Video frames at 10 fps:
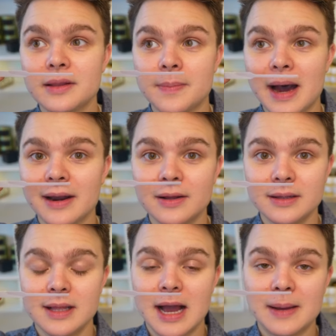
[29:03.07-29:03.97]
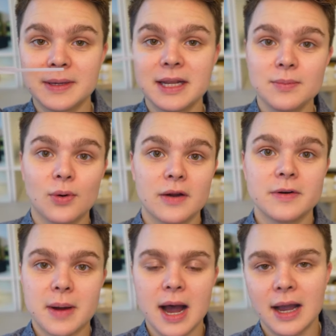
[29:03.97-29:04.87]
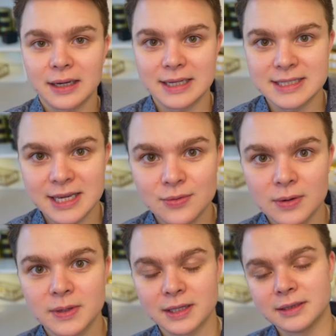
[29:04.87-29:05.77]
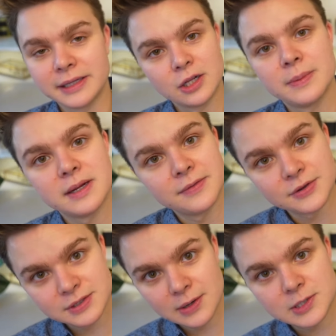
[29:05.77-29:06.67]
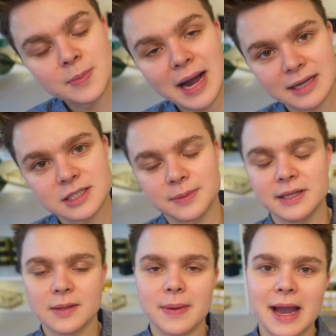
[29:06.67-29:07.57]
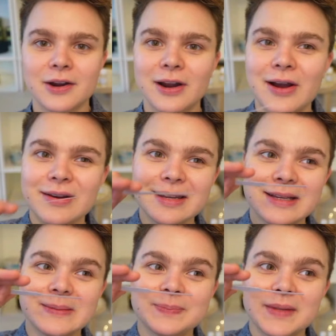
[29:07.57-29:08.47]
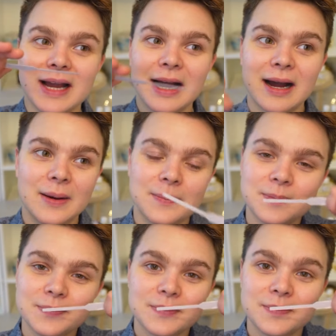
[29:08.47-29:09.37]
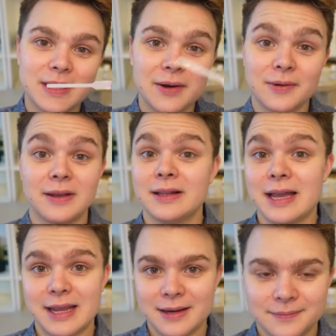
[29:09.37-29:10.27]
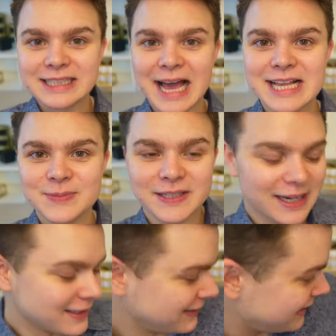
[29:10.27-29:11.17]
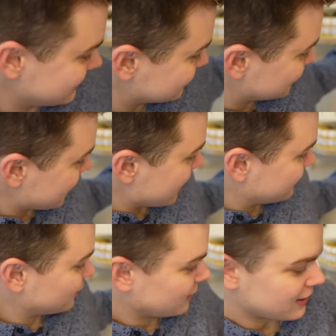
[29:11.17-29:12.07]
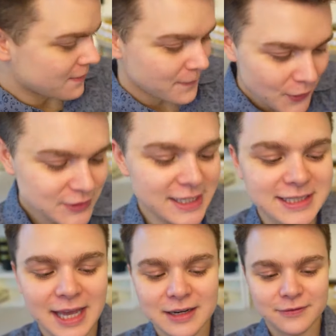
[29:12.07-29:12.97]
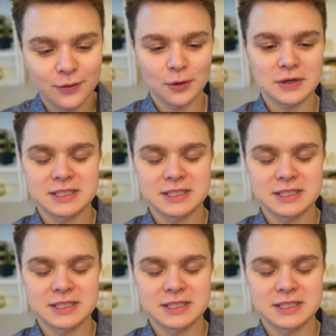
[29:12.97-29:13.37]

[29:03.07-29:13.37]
of the bottle, I'm getting more of a mahogany teak wood with a little bit of those notes possibly in the background. Um, but I really like it. Last but not least, we have the one I'm most excited for,